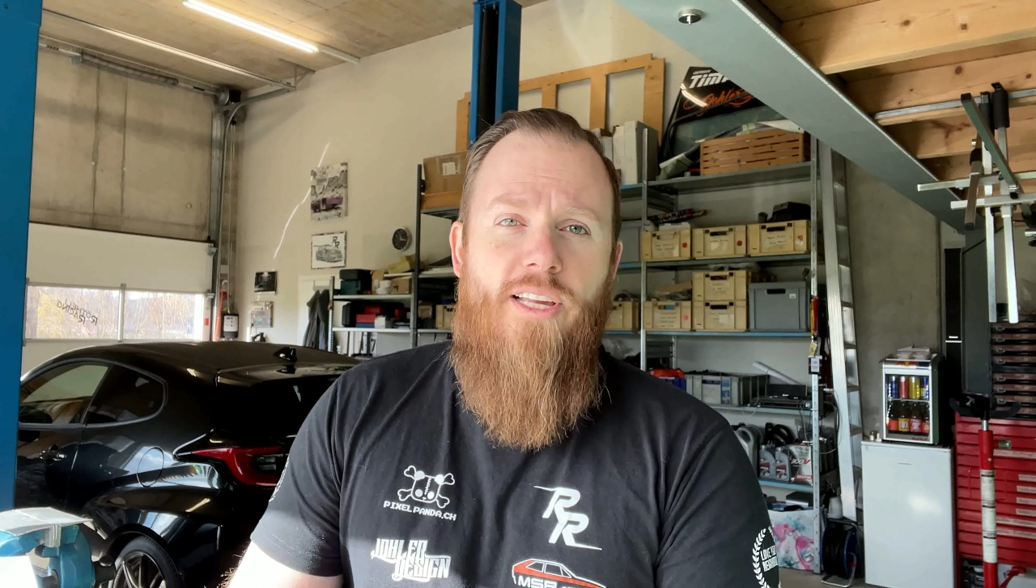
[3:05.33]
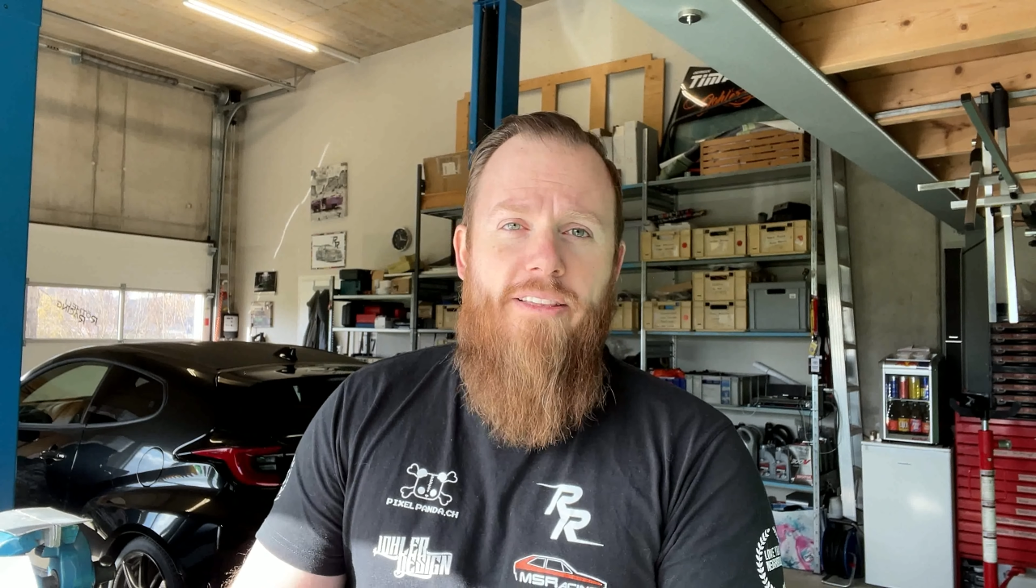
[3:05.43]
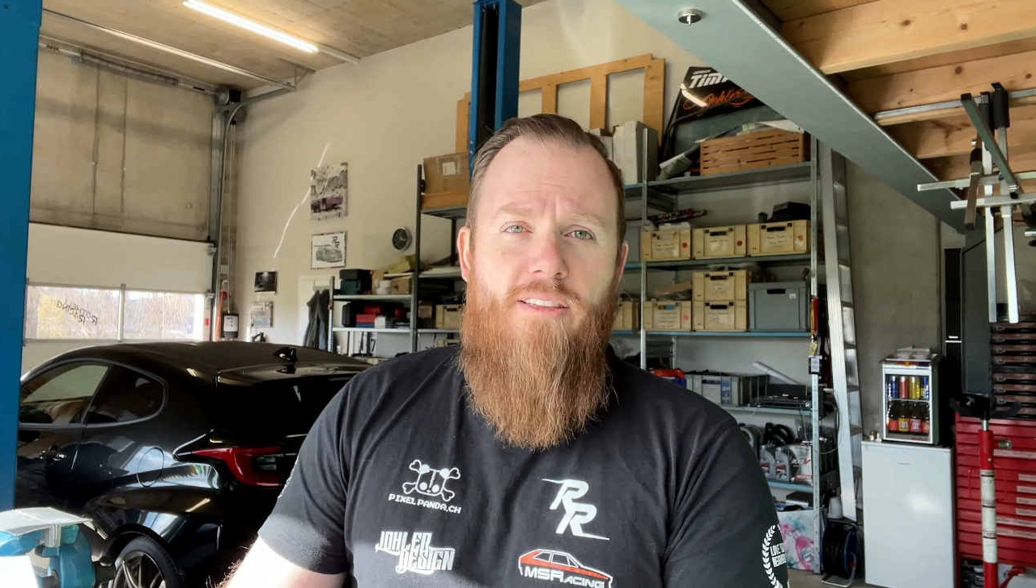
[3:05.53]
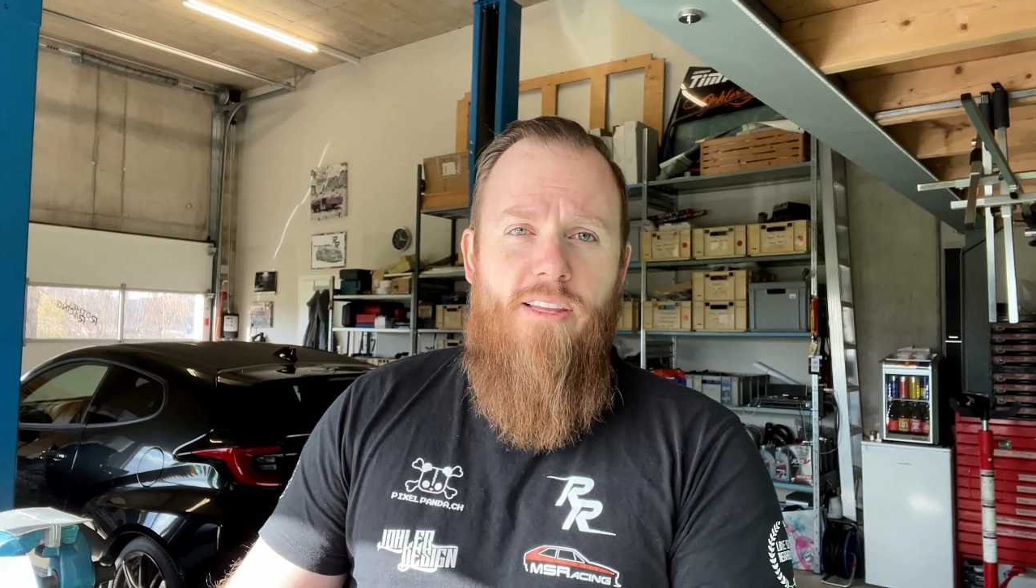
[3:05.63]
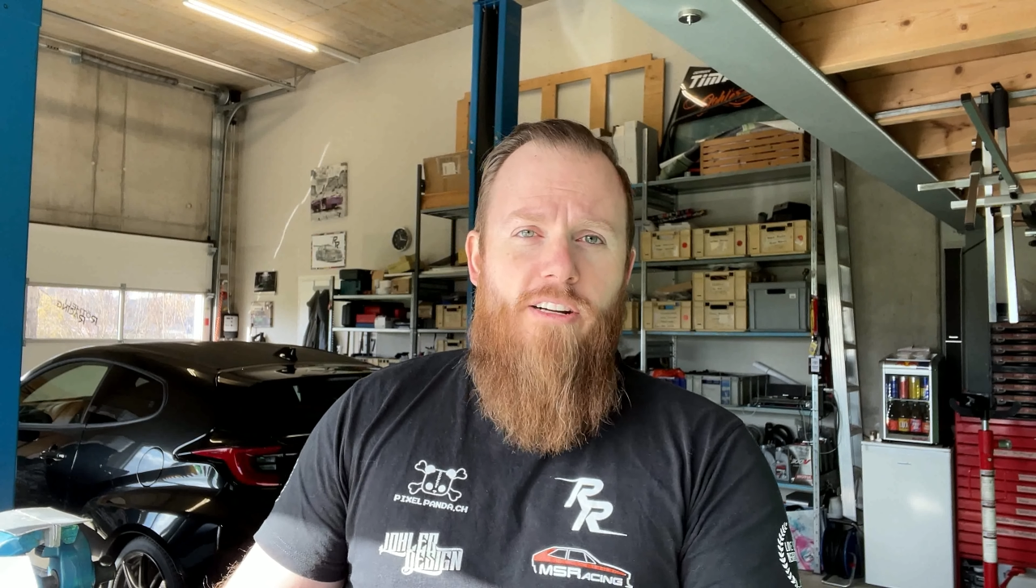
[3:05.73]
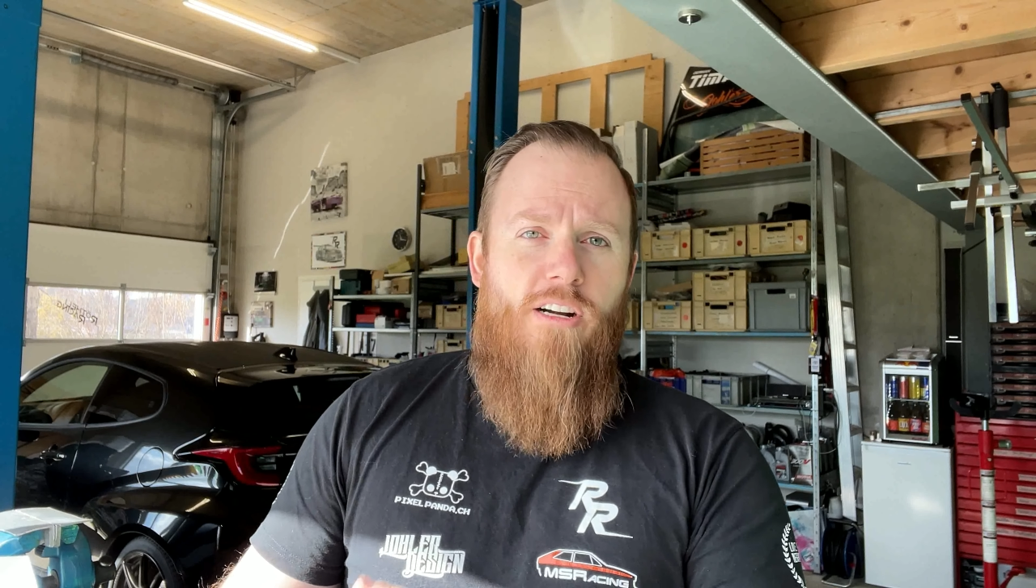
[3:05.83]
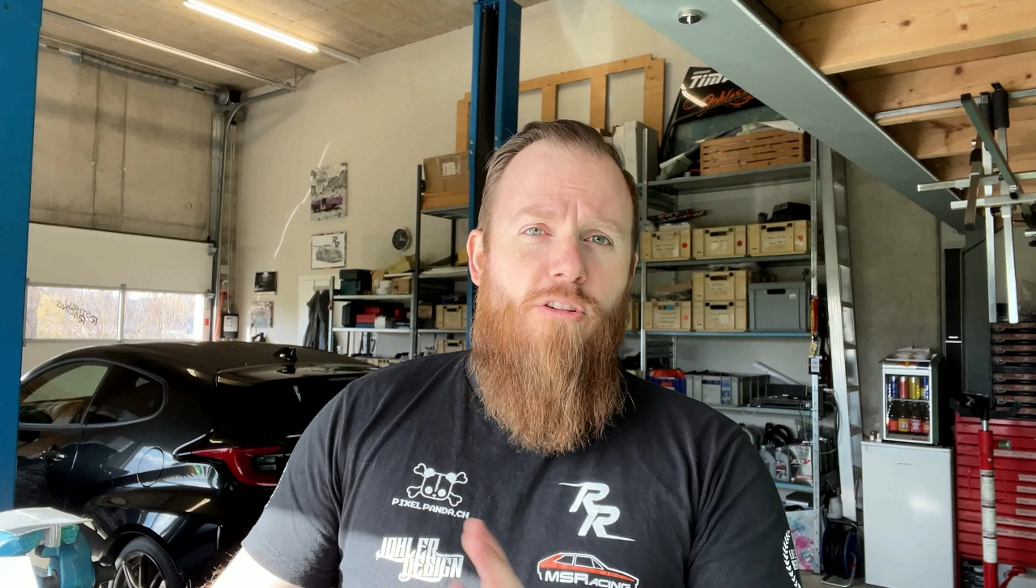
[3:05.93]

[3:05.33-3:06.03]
and there are